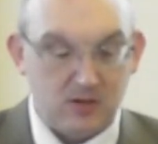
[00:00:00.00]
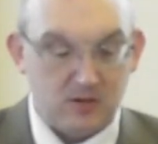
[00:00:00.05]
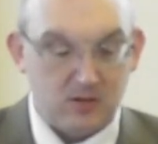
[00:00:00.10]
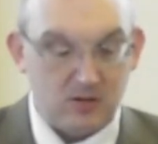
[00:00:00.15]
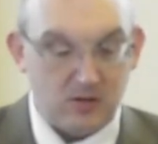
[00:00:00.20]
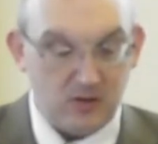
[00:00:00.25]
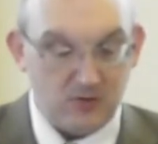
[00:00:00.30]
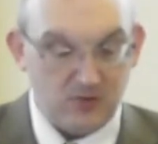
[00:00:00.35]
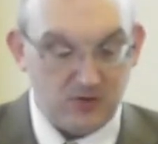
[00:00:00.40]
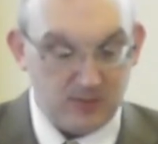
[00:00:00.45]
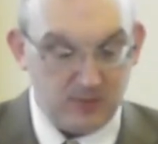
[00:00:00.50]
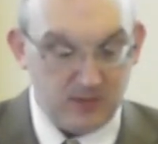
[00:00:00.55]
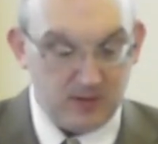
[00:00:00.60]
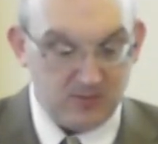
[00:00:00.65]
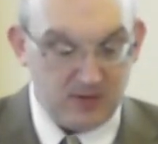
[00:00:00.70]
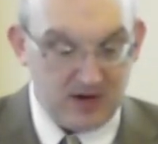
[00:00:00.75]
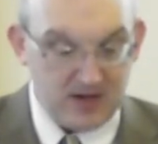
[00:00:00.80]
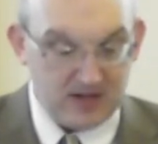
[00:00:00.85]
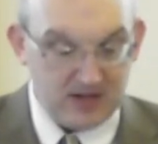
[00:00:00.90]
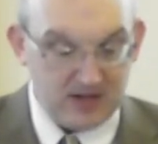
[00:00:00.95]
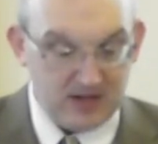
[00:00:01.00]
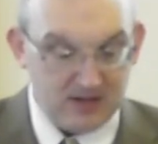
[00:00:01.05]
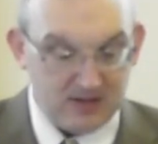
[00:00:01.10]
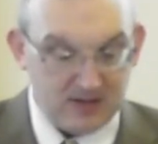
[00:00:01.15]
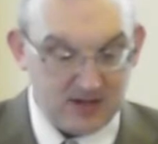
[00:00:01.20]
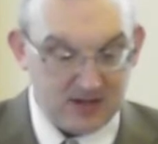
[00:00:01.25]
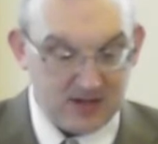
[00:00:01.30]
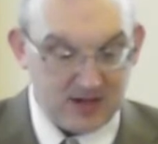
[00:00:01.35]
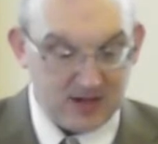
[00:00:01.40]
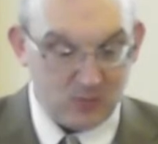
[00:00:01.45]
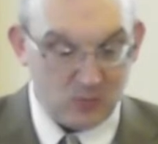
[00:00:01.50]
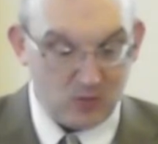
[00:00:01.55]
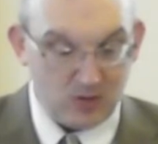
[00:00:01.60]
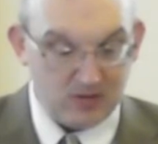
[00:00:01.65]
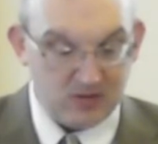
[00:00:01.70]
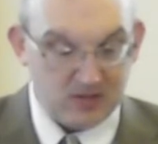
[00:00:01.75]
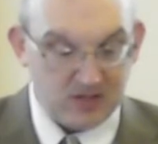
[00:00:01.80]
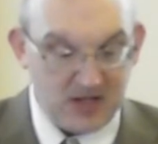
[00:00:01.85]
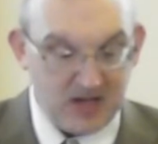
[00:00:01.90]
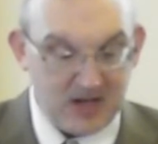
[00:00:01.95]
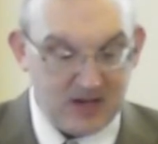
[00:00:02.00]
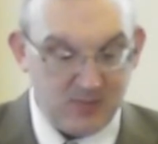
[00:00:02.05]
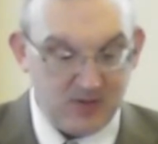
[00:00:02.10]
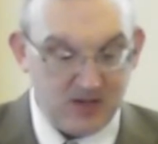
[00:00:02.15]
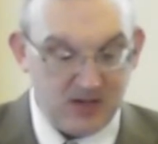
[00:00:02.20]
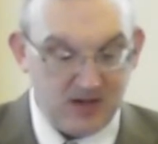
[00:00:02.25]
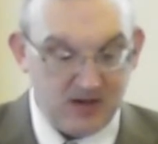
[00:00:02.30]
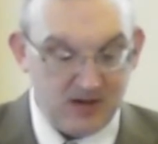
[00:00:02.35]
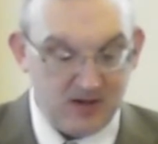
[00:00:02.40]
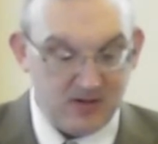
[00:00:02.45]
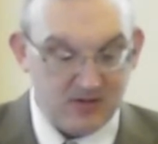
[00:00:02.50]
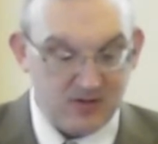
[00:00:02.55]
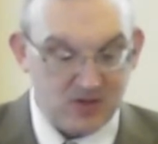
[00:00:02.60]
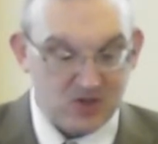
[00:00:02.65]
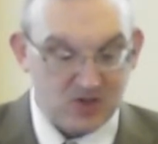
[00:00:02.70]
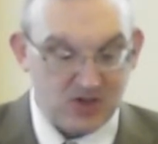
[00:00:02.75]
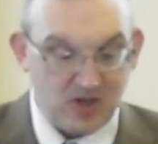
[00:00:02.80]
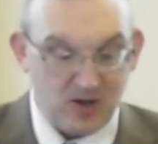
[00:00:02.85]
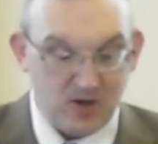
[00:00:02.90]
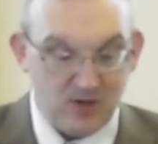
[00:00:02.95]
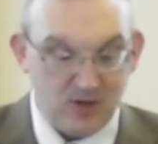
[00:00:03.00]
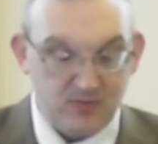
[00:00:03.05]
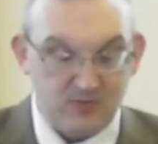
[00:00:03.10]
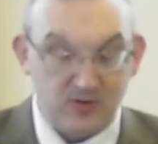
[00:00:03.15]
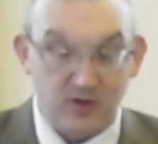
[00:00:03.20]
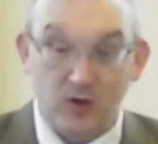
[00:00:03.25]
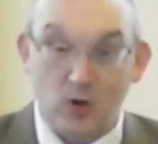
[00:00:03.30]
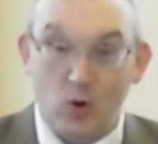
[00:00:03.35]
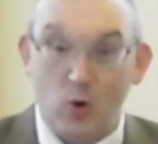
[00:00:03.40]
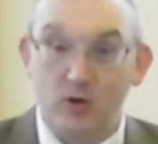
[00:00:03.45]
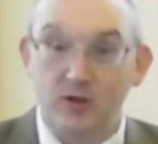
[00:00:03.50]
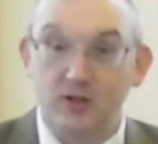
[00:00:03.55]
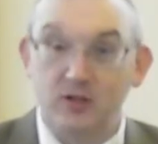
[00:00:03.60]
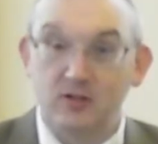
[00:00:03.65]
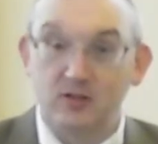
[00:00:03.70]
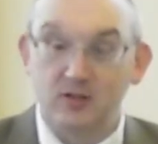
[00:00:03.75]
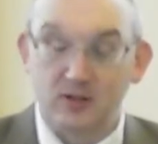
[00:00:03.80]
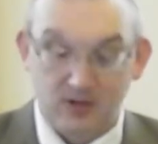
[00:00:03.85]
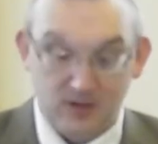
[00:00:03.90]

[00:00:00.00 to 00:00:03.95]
And if ye be ready, that at what time ye hear the sound of the cornet,